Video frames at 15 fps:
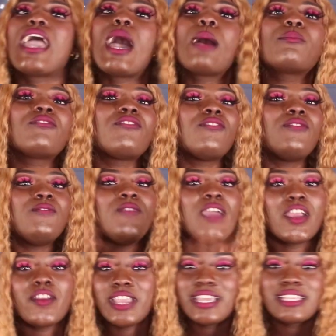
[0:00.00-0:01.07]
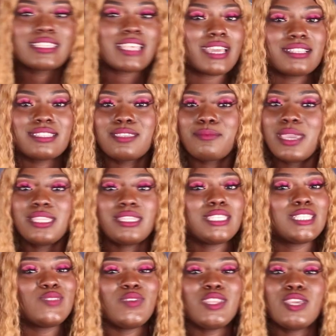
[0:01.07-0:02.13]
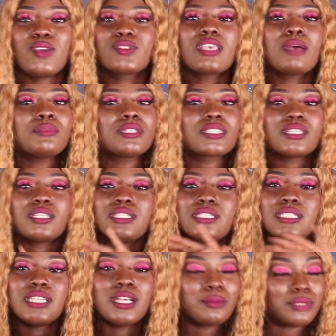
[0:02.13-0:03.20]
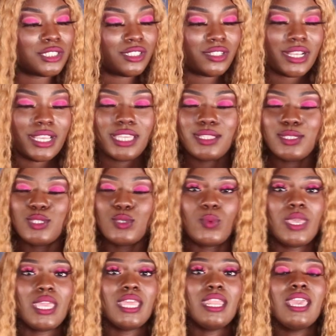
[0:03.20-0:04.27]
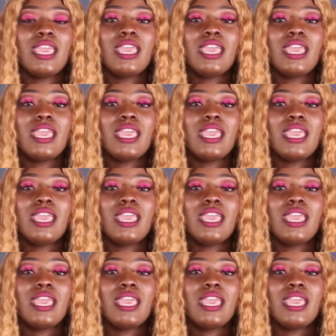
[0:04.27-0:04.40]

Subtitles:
I'm very excited to make this video, so I'm just going to jump straight into it.